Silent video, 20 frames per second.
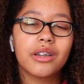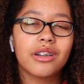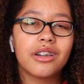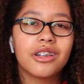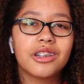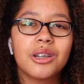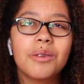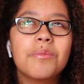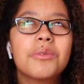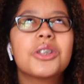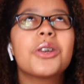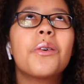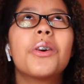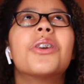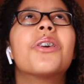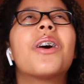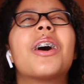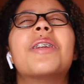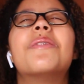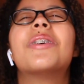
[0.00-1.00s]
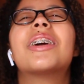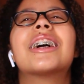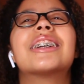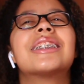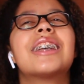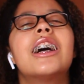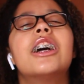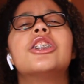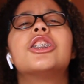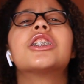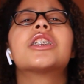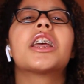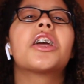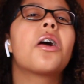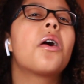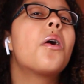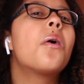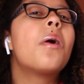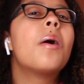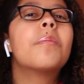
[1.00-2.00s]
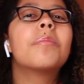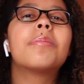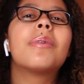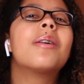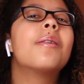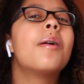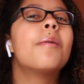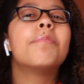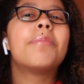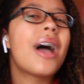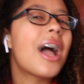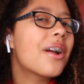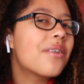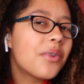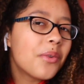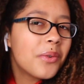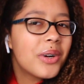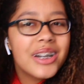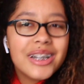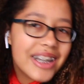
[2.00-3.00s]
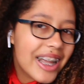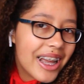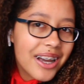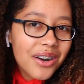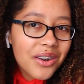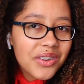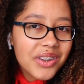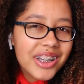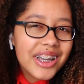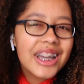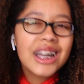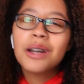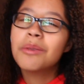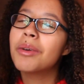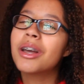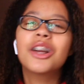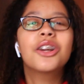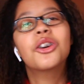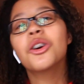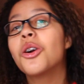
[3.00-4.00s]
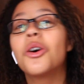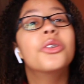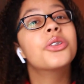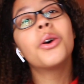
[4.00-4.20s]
Gosh, I'm so annoyed because she's like, oh, I'm I'm back for one day only, and I'm like, girl,